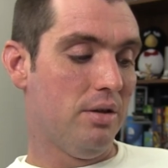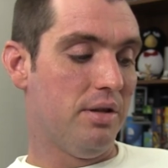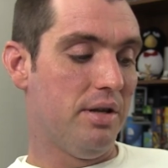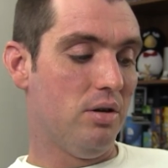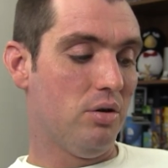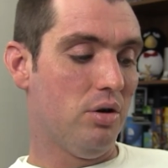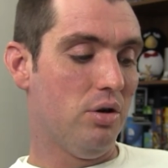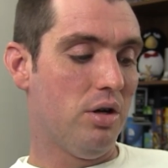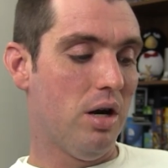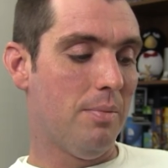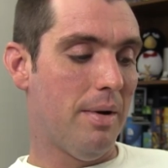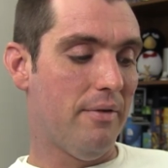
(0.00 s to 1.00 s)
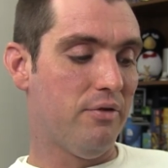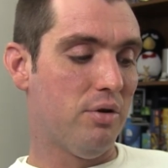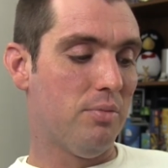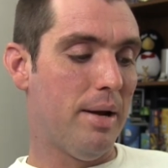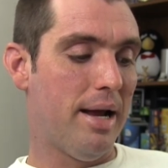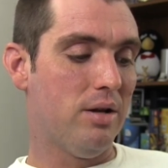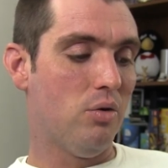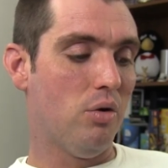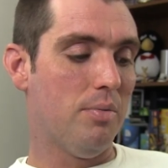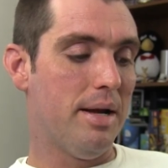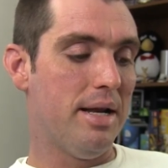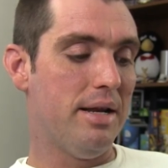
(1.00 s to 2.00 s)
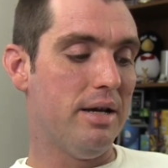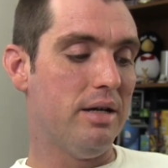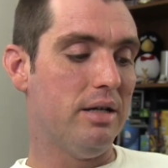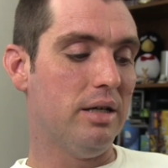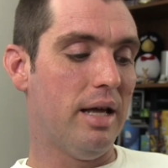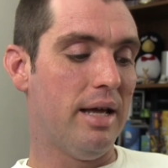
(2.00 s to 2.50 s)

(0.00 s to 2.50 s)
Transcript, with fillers: The deal could come after Pandora Media